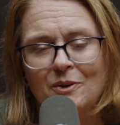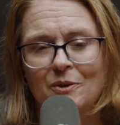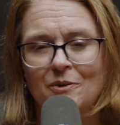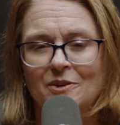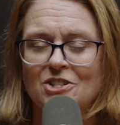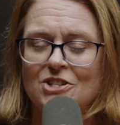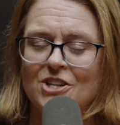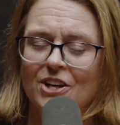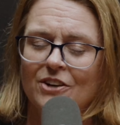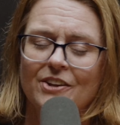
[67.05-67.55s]
We
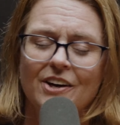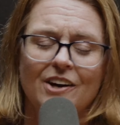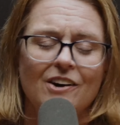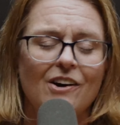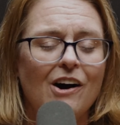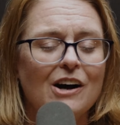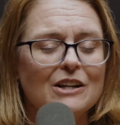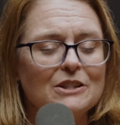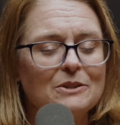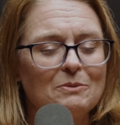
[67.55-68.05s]
would share the
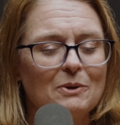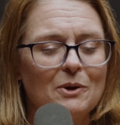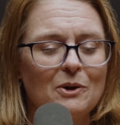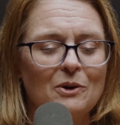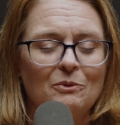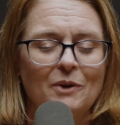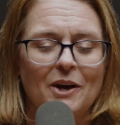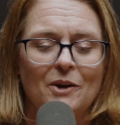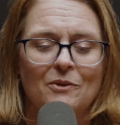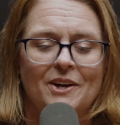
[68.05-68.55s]

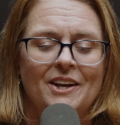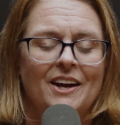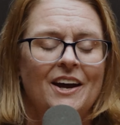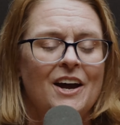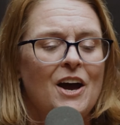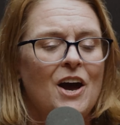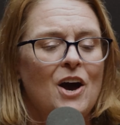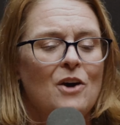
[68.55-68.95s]
gospel. We would